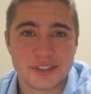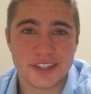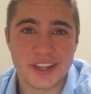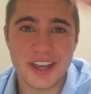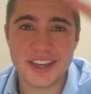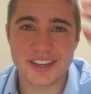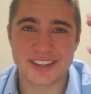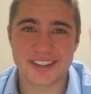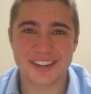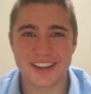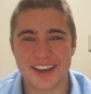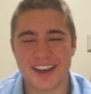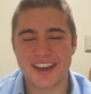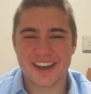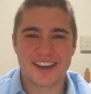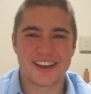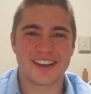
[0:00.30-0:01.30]
Hey,
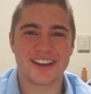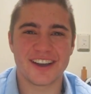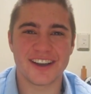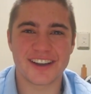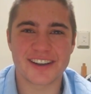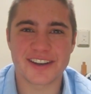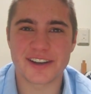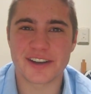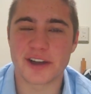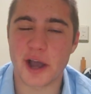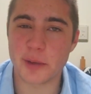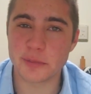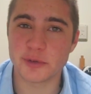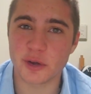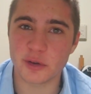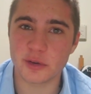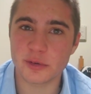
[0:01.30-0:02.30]

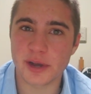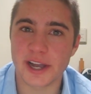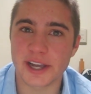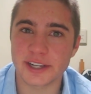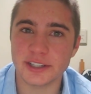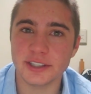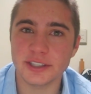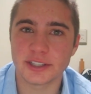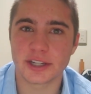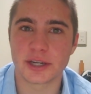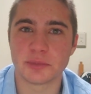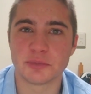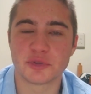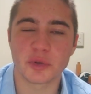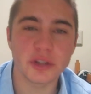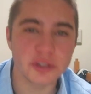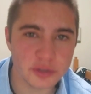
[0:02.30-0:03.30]
I'm Noah Wagner. I'm
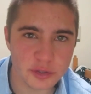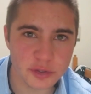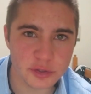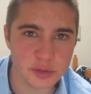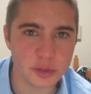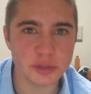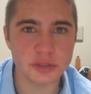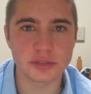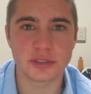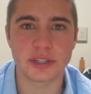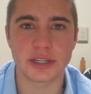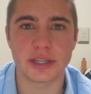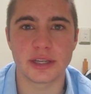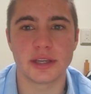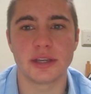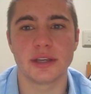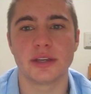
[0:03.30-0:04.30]
22 years old,
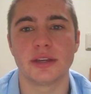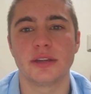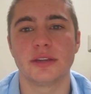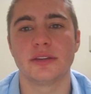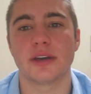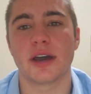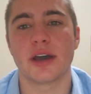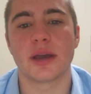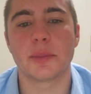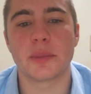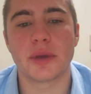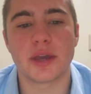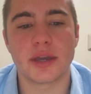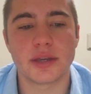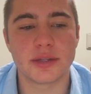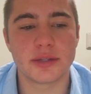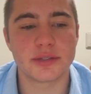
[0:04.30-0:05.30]
and I'm
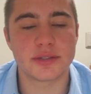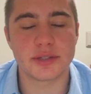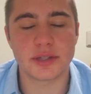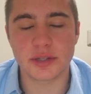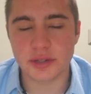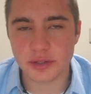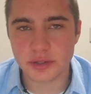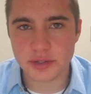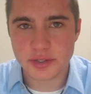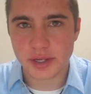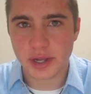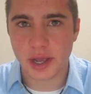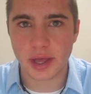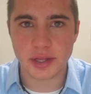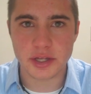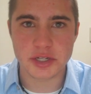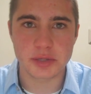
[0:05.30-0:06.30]
a senior
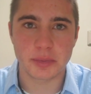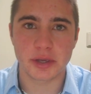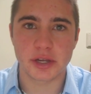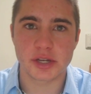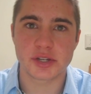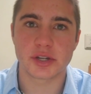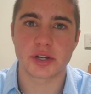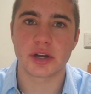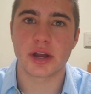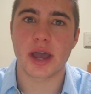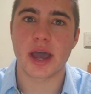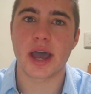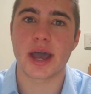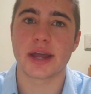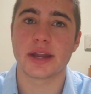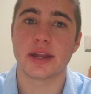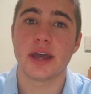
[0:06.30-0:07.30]
psychology major
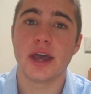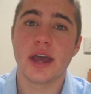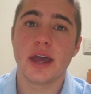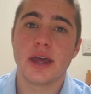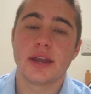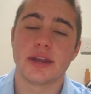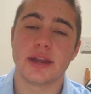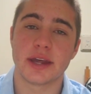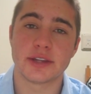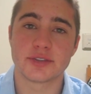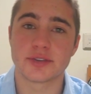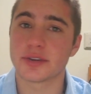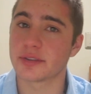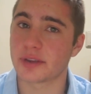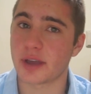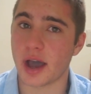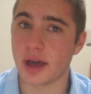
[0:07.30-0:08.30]
at
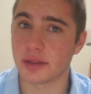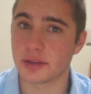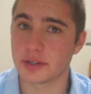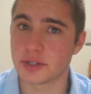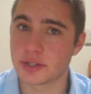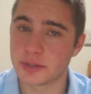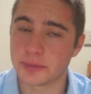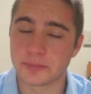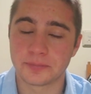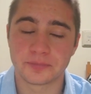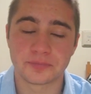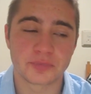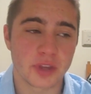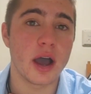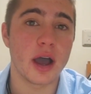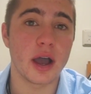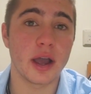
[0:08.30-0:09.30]
Nazareth College.
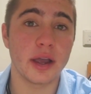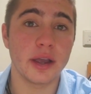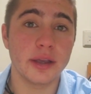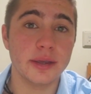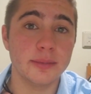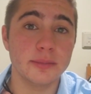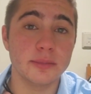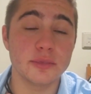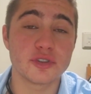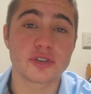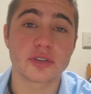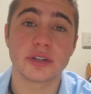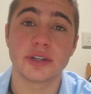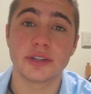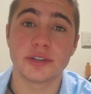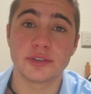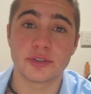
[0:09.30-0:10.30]
I'm
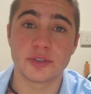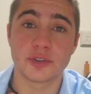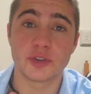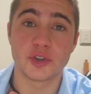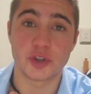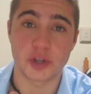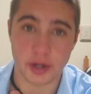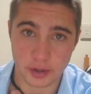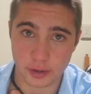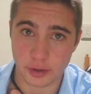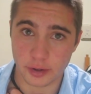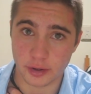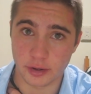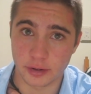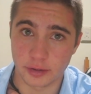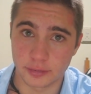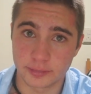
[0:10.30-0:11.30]

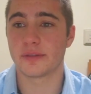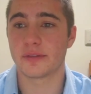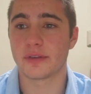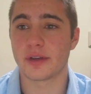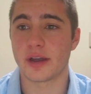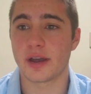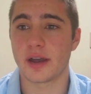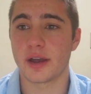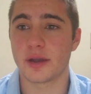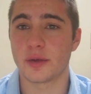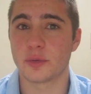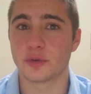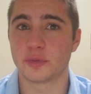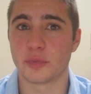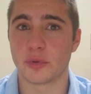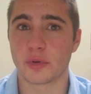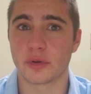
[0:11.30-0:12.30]
transgender. I
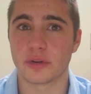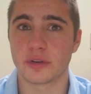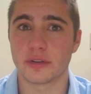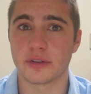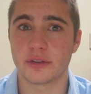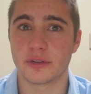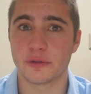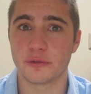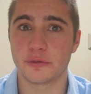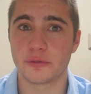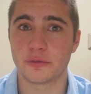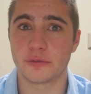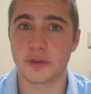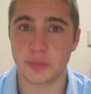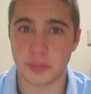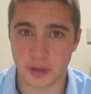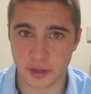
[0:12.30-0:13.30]
was born
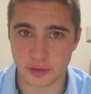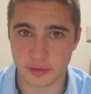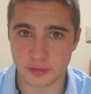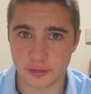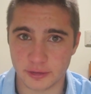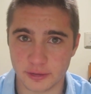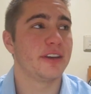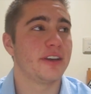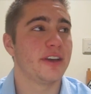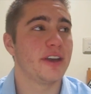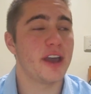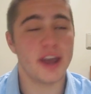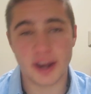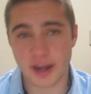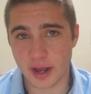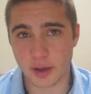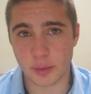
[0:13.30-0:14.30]
female,
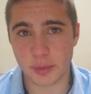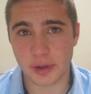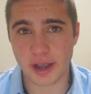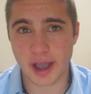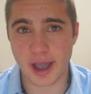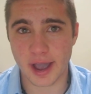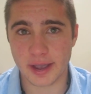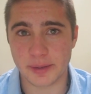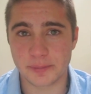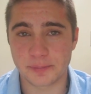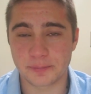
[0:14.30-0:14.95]
and I'm a guy.